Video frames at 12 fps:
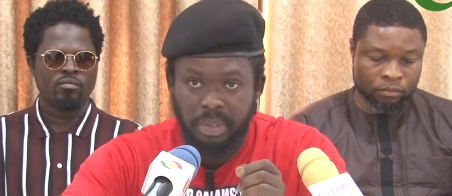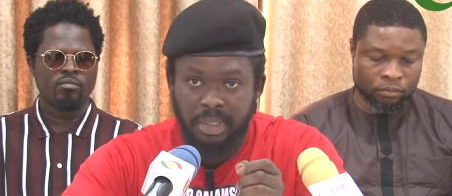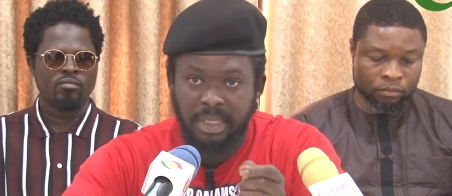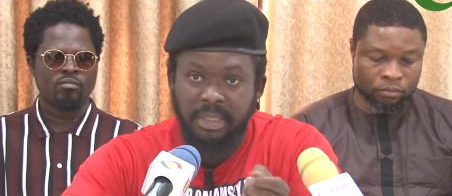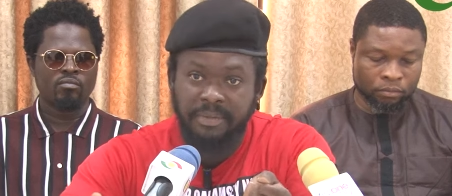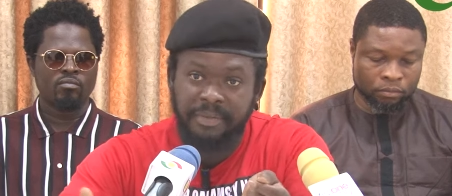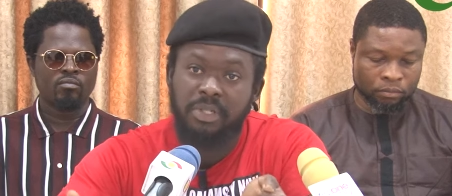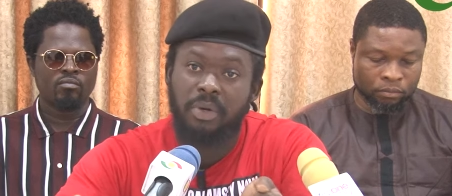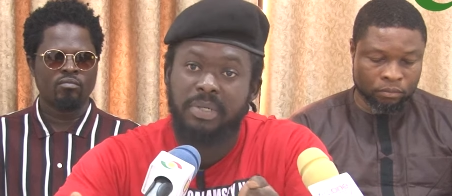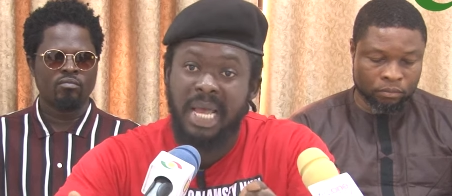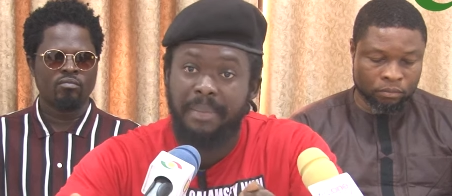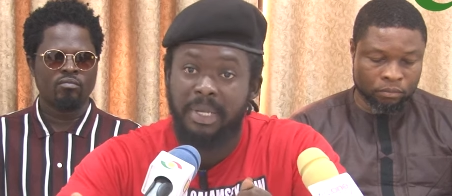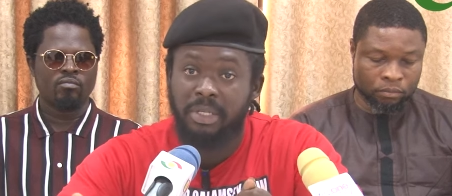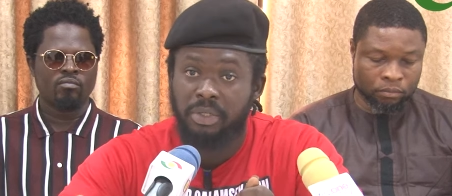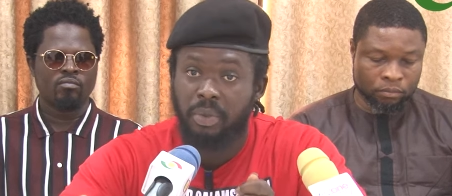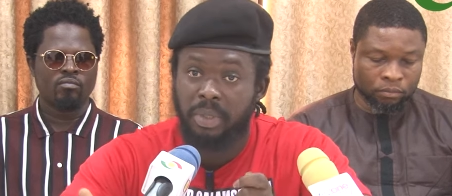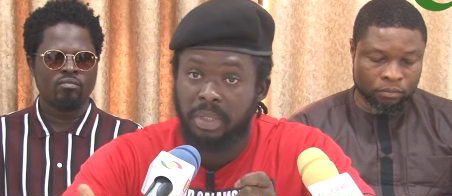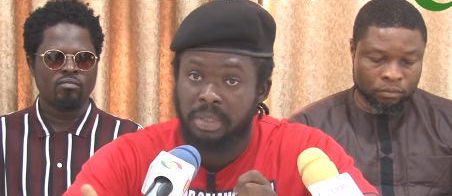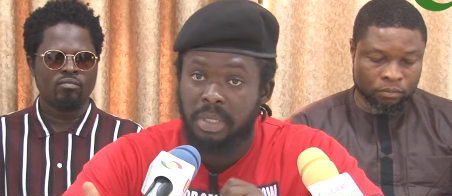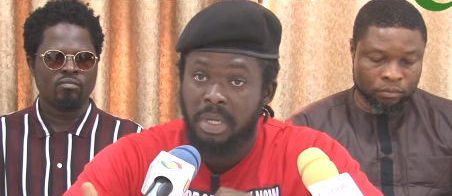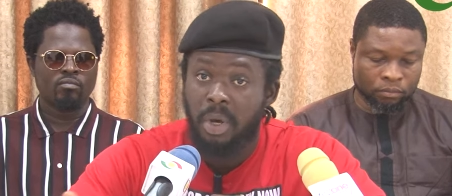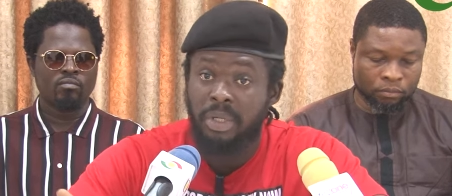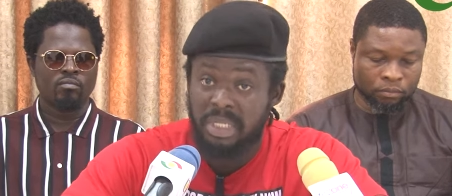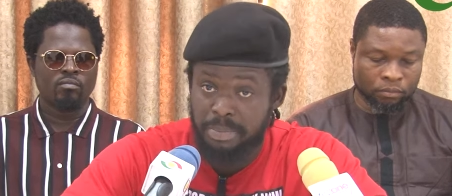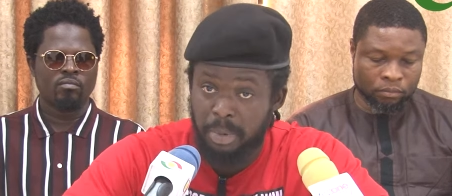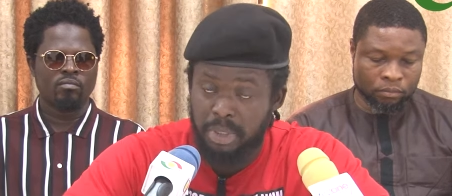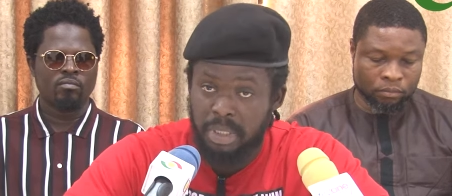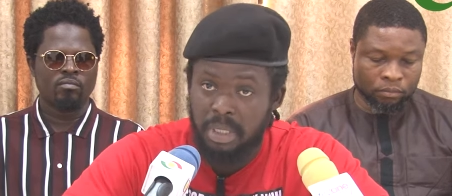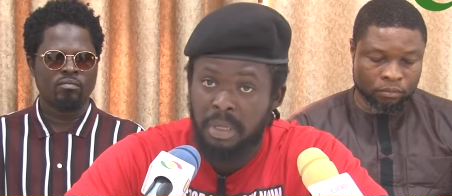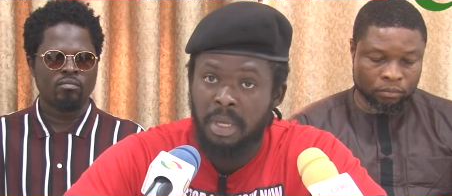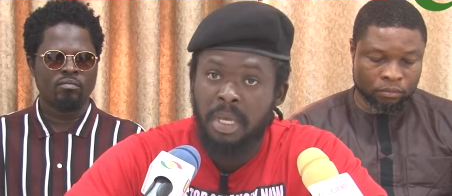Speaker 1: certain physical damages on his, on his body.